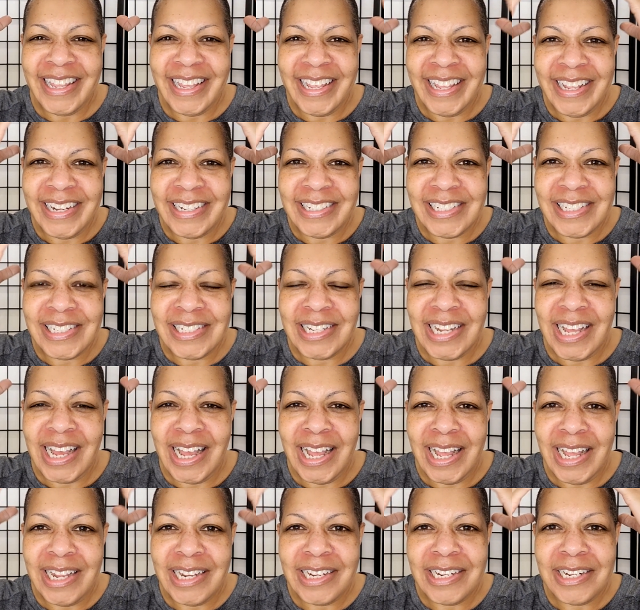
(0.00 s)
And it's
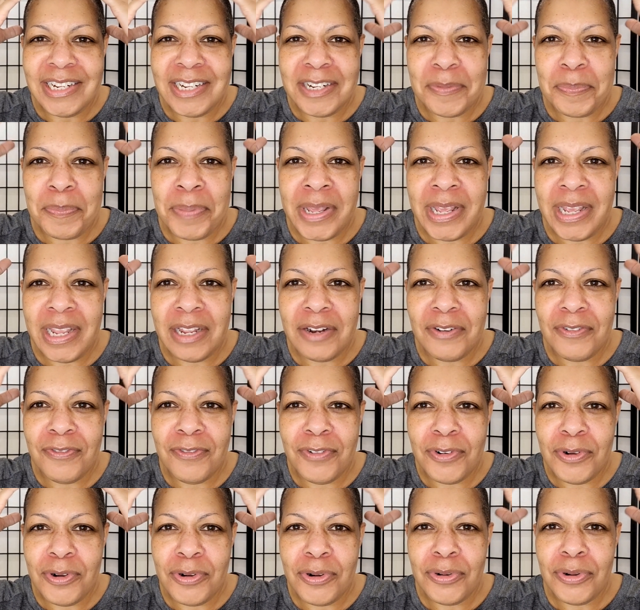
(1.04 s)
not
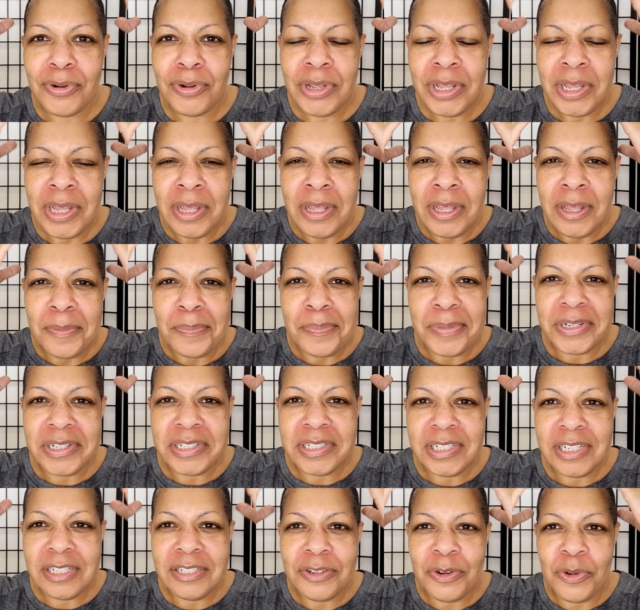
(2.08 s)
painful, but it's
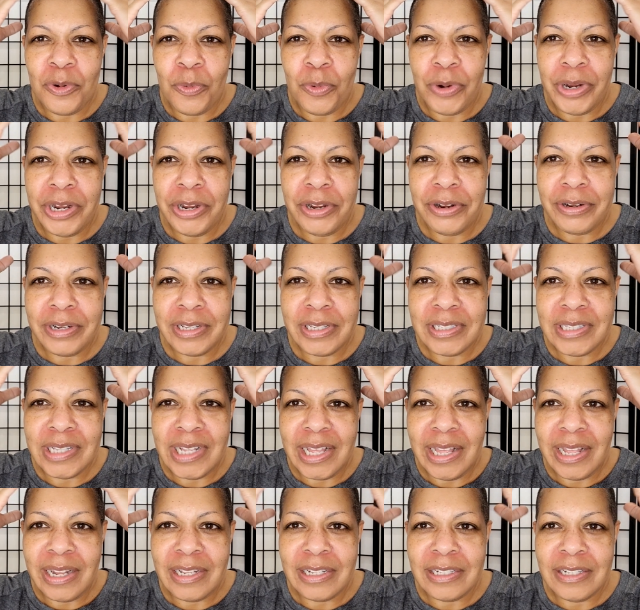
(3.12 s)
just an awareness
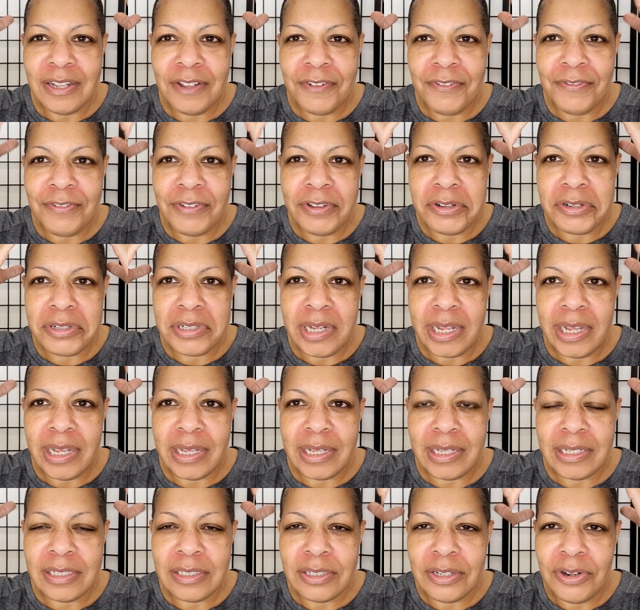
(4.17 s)
that it, it feels like
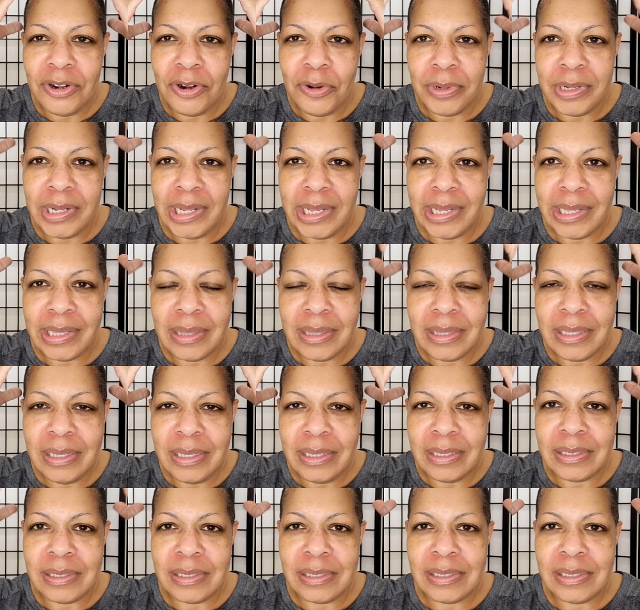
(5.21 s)
it's going like
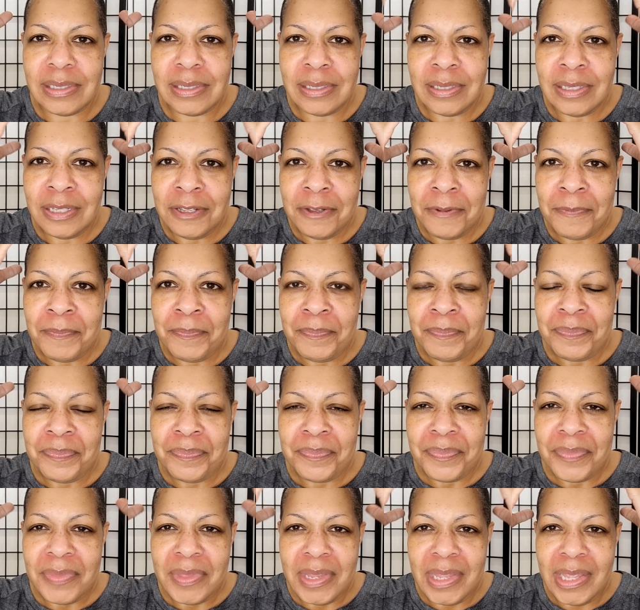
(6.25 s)
this.
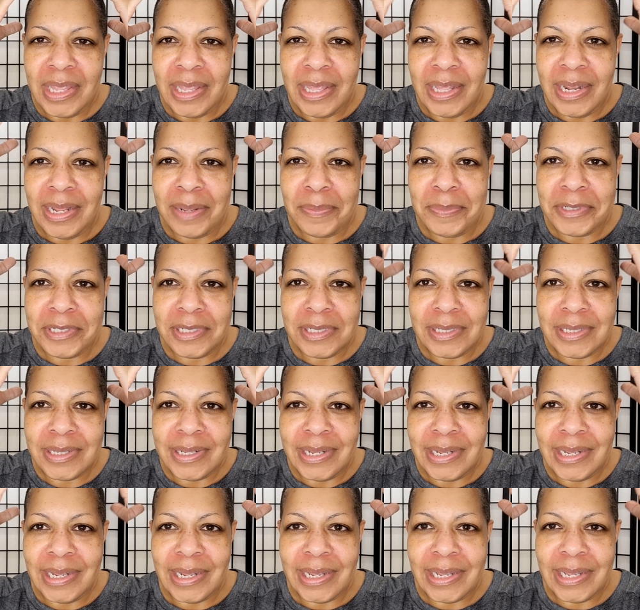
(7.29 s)
And I'm just
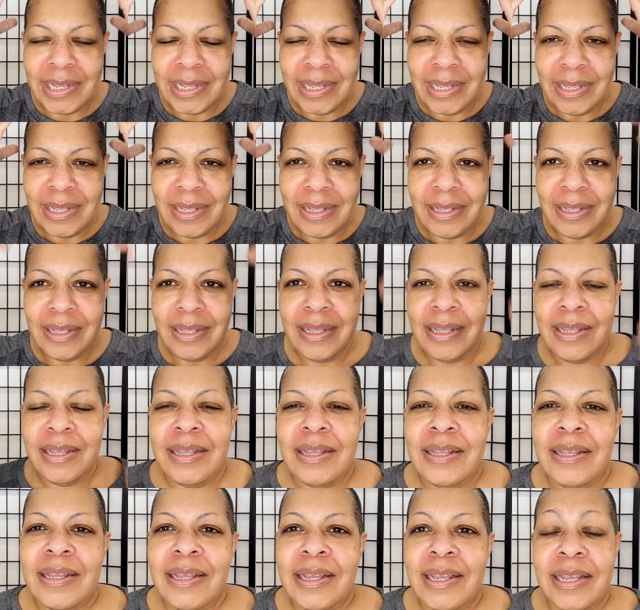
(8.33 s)
like,
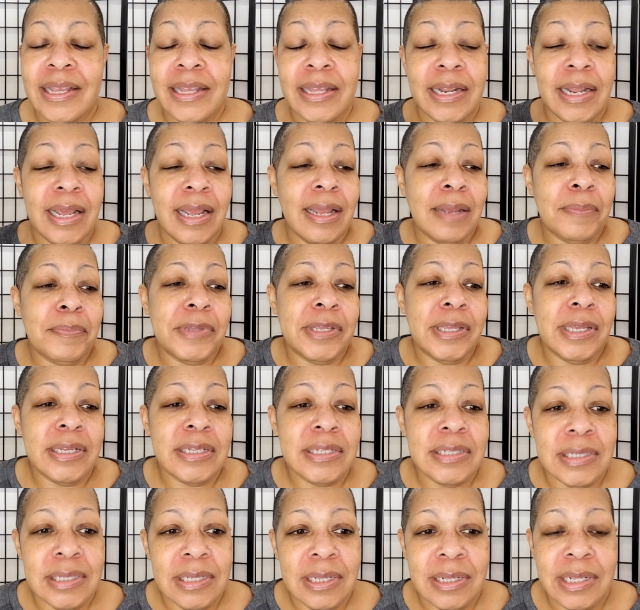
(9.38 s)
and I'm
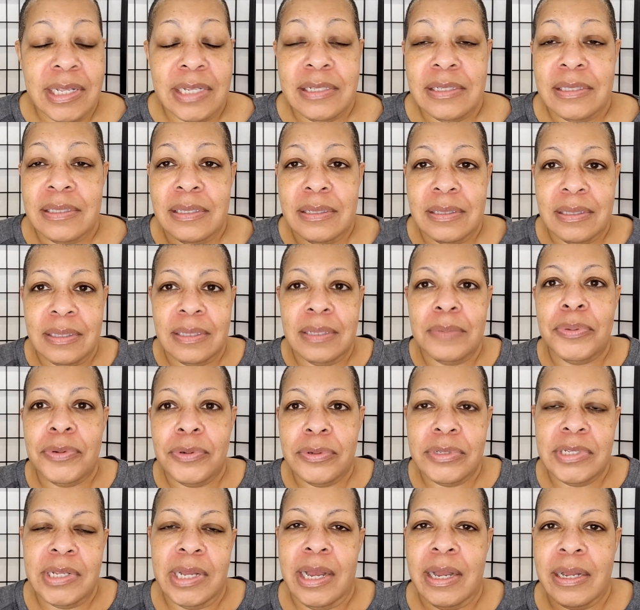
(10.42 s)
guessing that's the
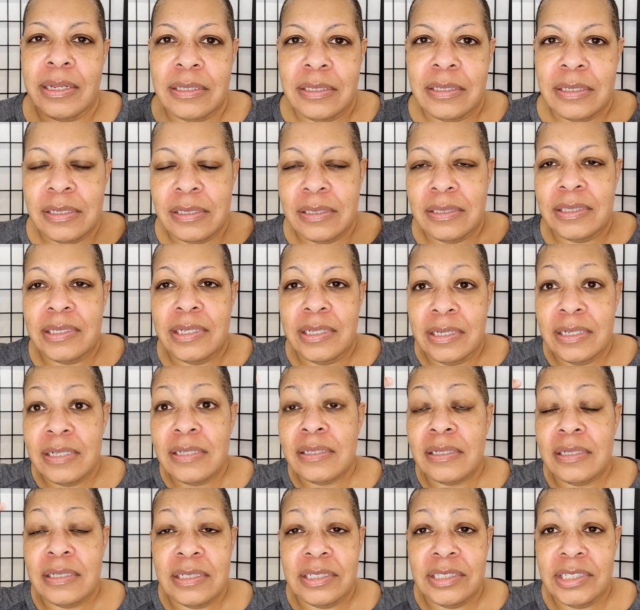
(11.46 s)
Botox, because it is
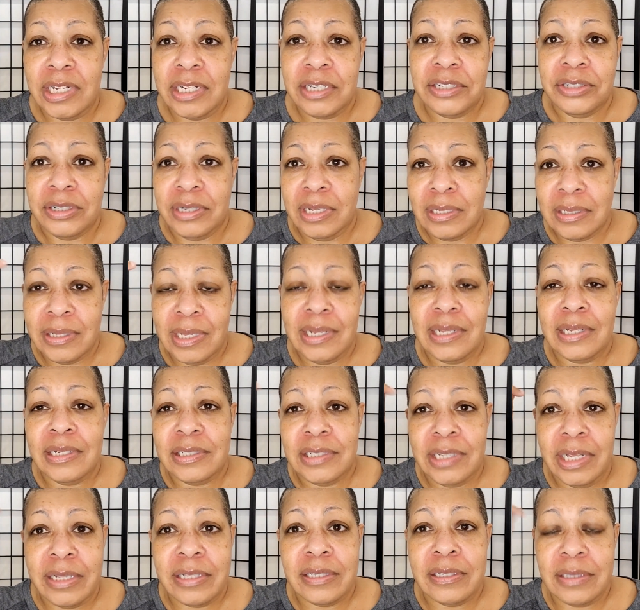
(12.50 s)
an injection. They, they
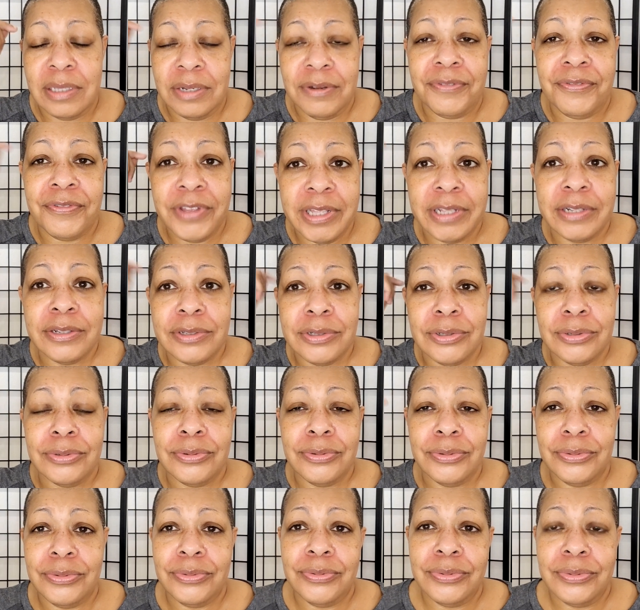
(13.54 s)
inject stuff
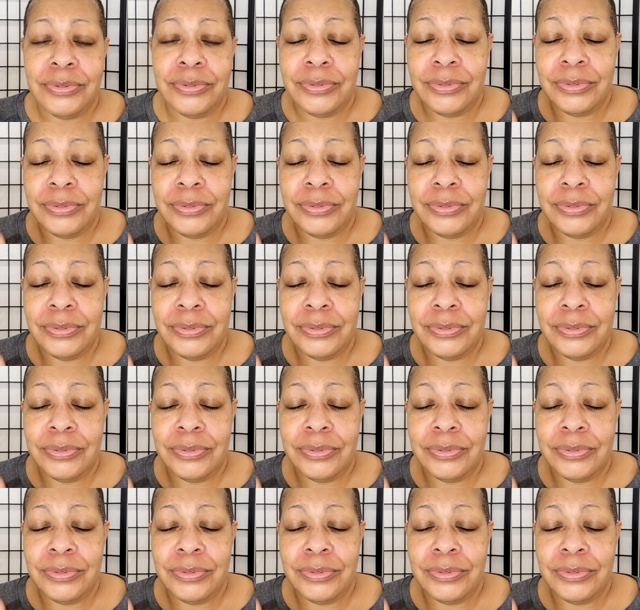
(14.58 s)
into,